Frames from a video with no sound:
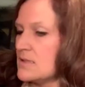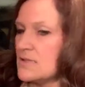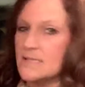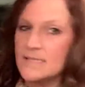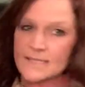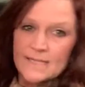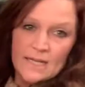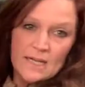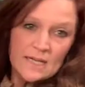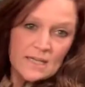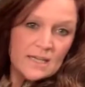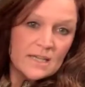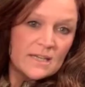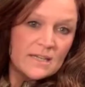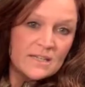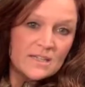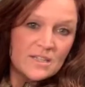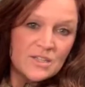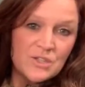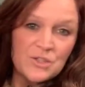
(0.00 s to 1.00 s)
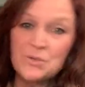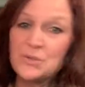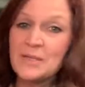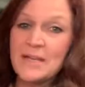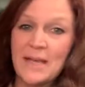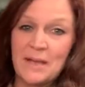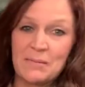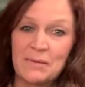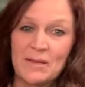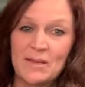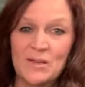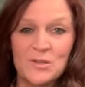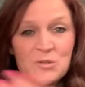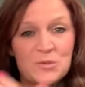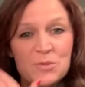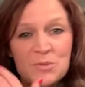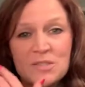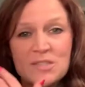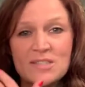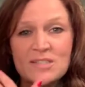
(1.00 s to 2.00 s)
duck, you name it.
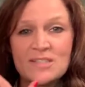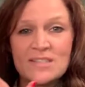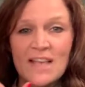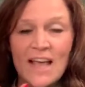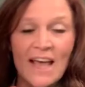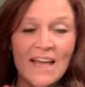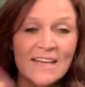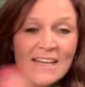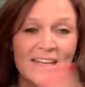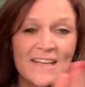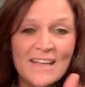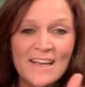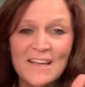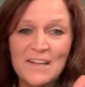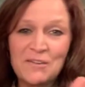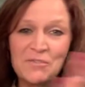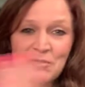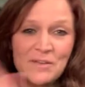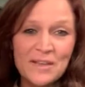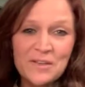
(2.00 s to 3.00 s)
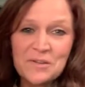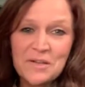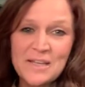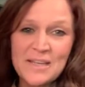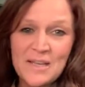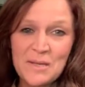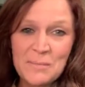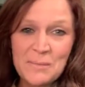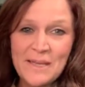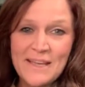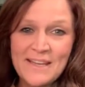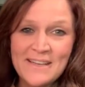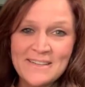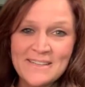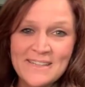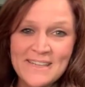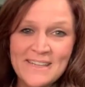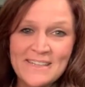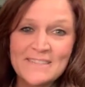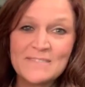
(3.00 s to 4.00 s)
Goose, any kind of feather I can get my hand
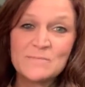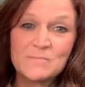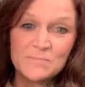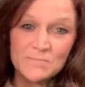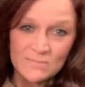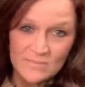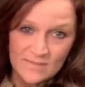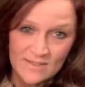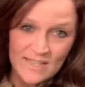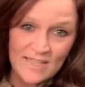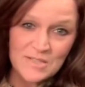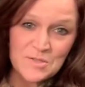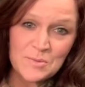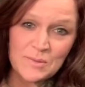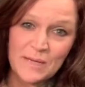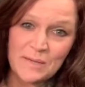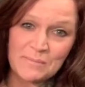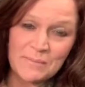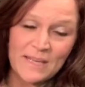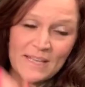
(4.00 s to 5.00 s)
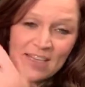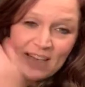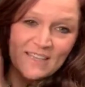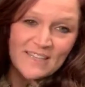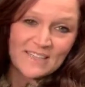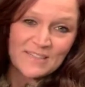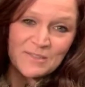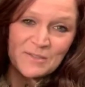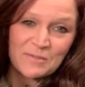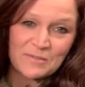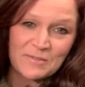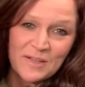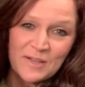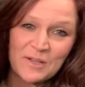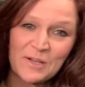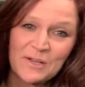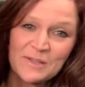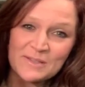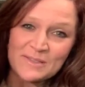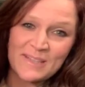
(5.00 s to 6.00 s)
on, that's what I'm making into a
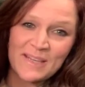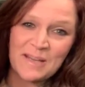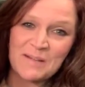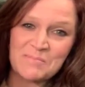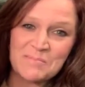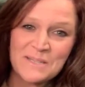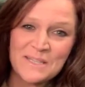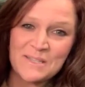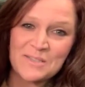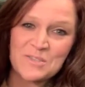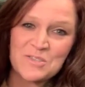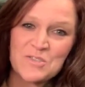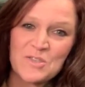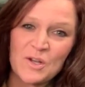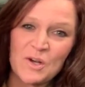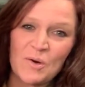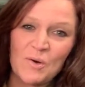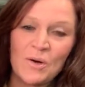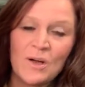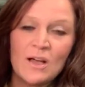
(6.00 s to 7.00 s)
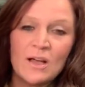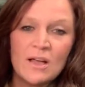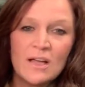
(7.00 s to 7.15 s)
feather lamp here. So,